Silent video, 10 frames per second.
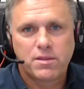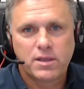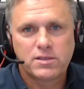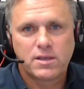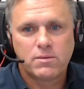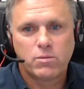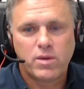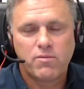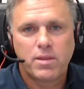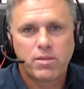things that
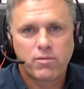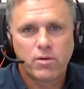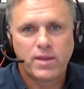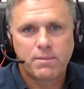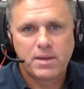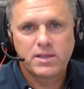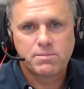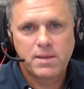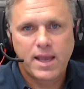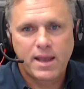we've been through. That makes
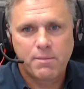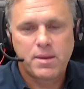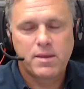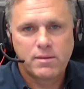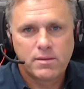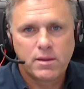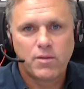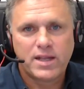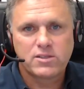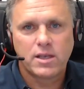me happy.
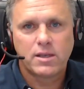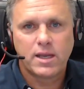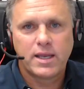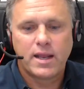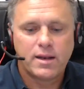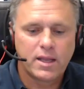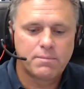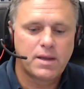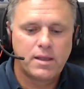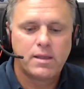That's like, again, like
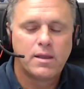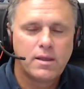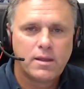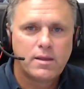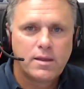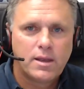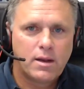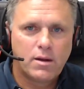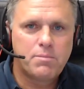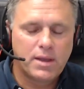
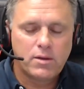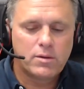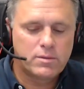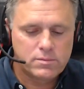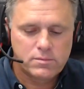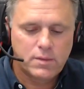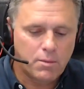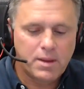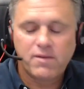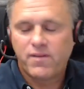I'm big on,
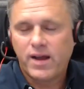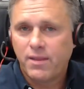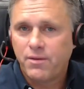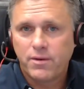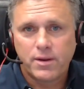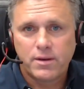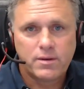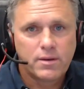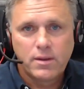being a father, and